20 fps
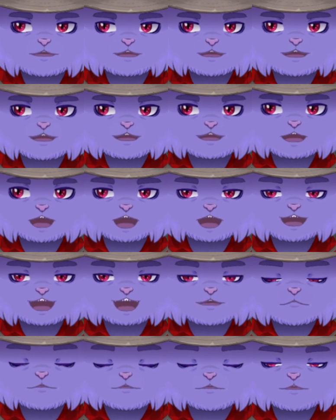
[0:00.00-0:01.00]

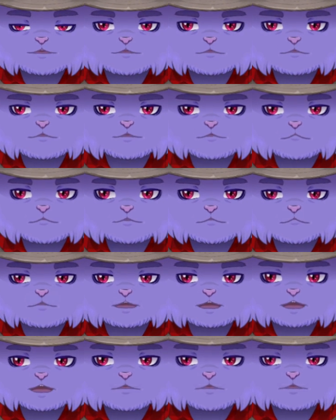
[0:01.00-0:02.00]
But
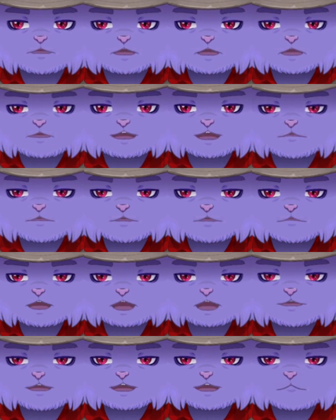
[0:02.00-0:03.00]
eventually the Twitch
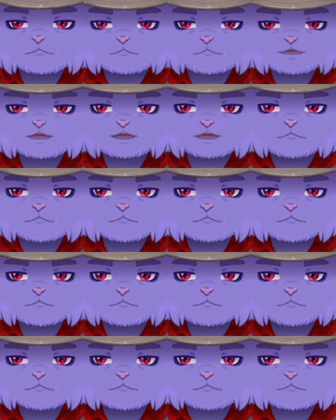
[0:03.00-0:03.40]
thing